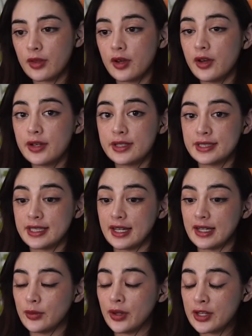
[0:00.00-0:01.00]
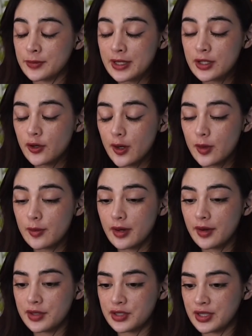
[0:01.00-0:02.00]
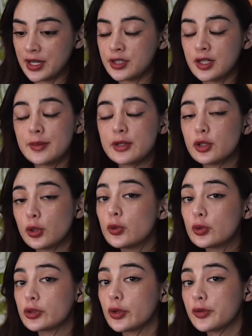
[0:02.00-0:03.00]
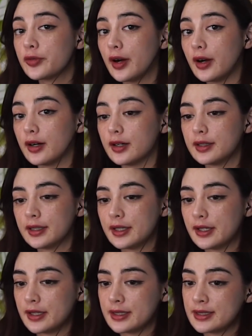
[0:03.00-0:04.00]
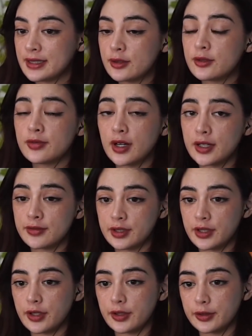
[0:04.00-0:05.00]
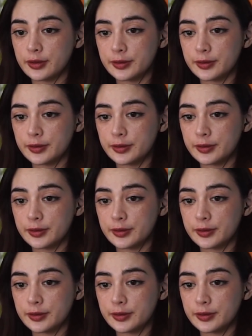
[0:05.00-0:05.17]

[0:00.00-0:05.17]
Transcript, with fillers: Thursday. Well, there's been no more murders yet. There's only been two so far. Still five to go.